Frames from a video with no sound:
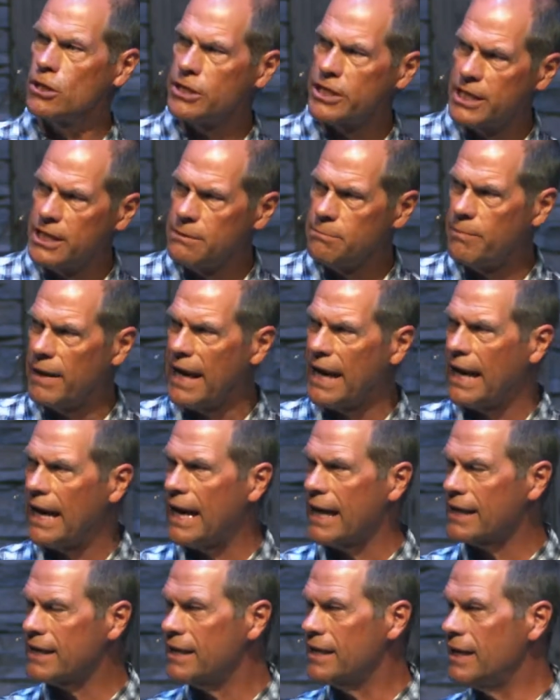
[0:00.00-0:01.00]
looking
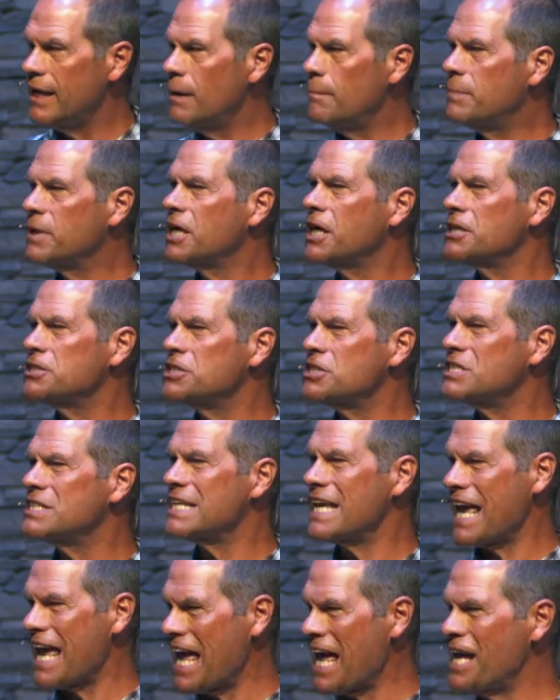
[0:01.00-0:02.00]
back because
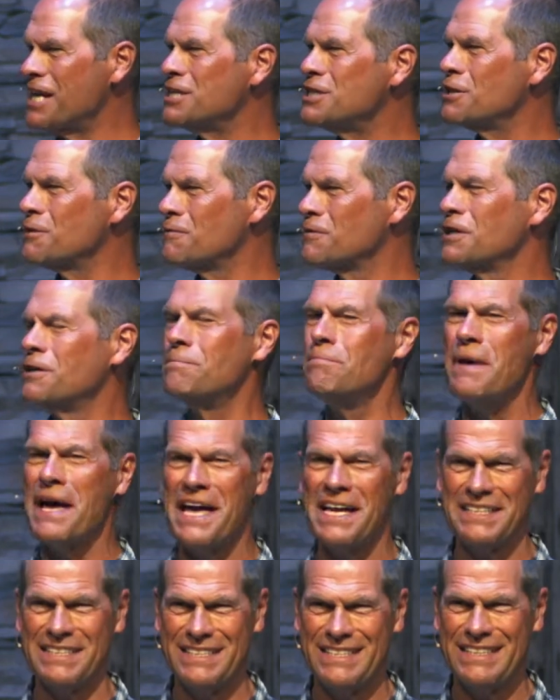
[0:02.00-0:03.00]
it's the end of
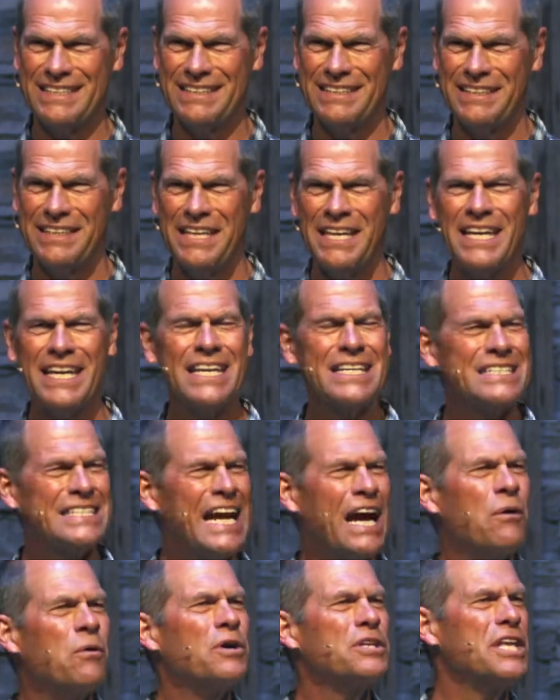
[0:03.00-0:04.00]
lament.
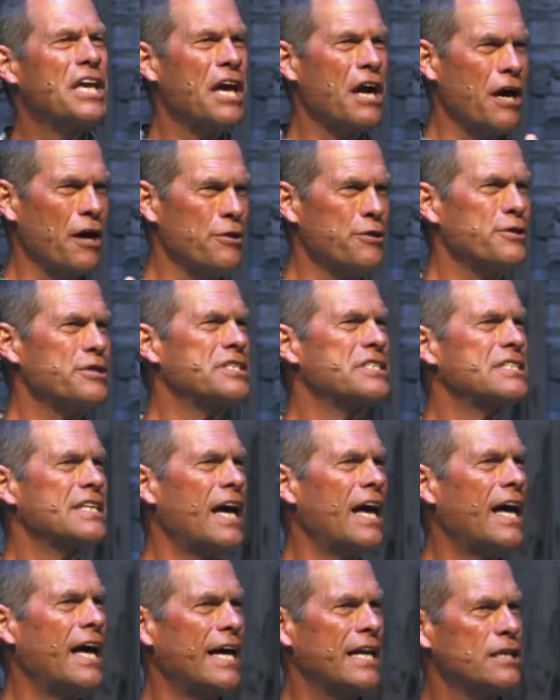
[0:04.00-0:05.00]
He's now on the other
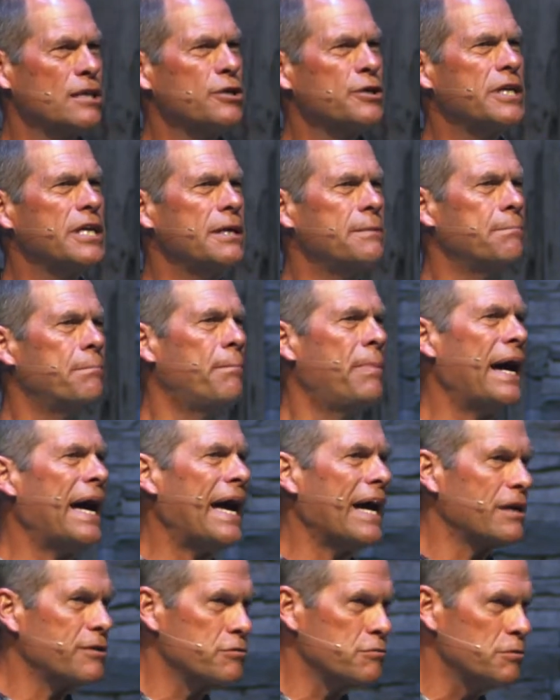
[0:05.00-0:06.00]
side looking
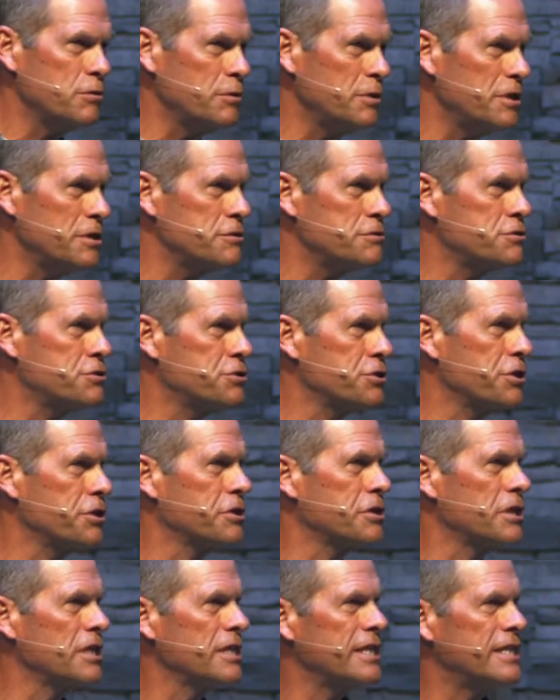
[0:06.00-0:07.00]
back through his
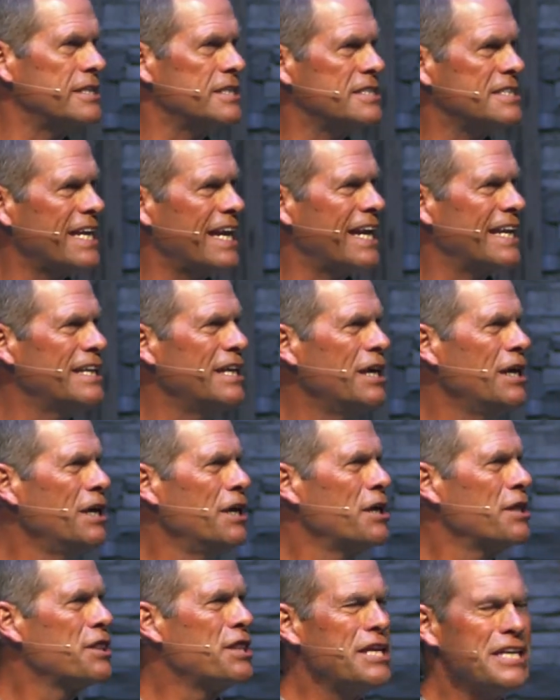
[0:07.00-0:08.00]
journal and saying,
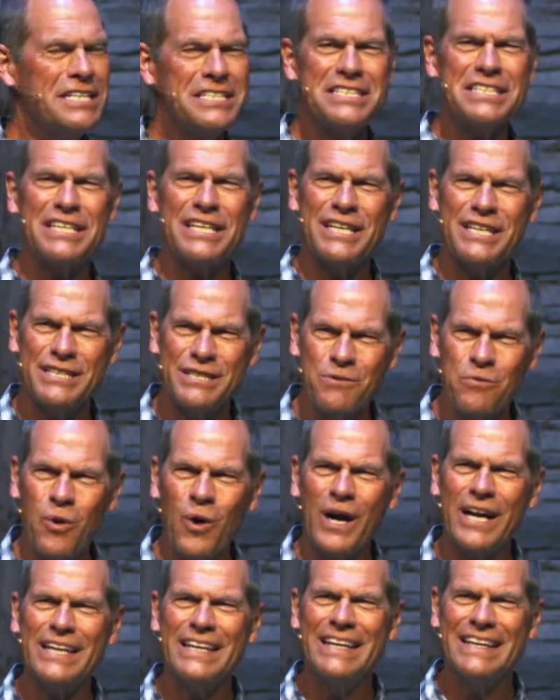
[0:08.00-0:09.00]
this is
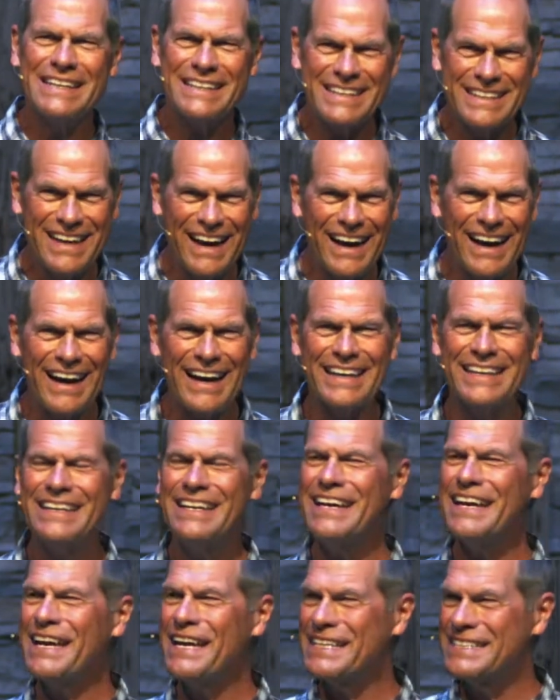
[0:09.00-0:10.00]
what
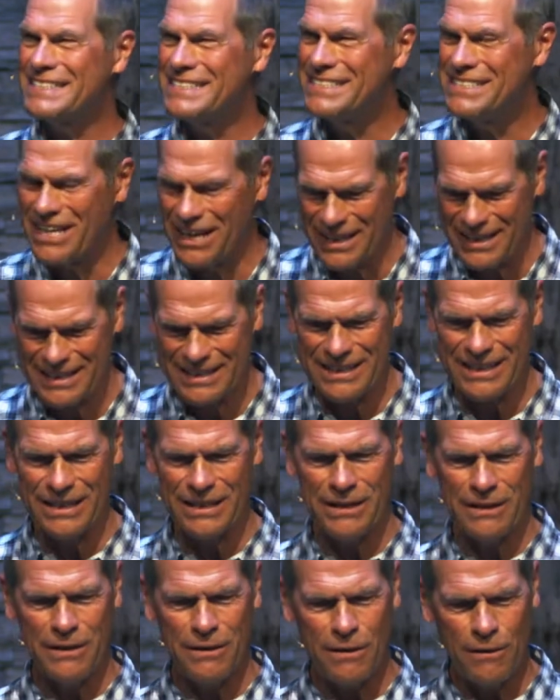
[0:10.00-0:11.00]
God has done
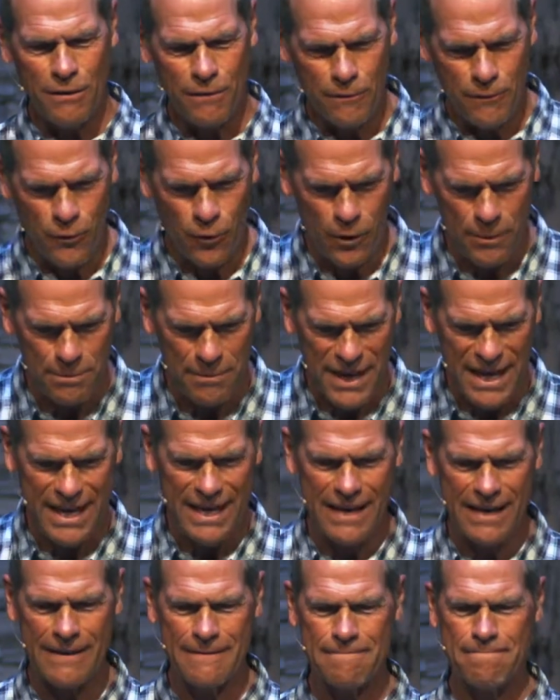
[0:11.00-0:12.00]
for
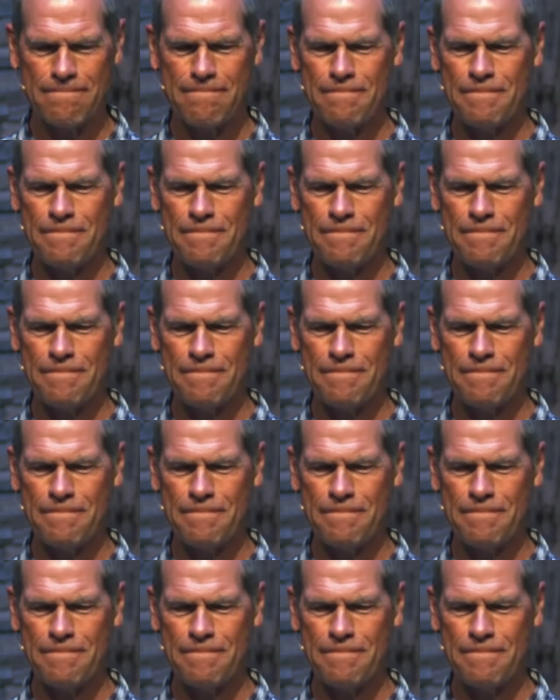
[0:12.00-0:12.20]
me.